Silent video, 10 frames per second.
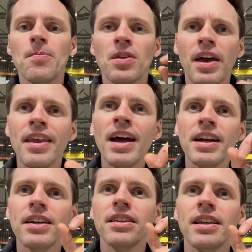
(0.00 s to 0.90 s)
and
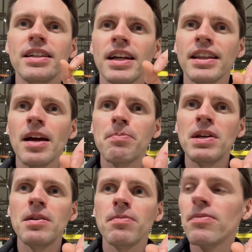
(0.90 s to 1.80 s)
then they take that
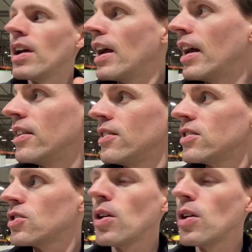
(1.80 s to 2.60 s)
beam, and there's two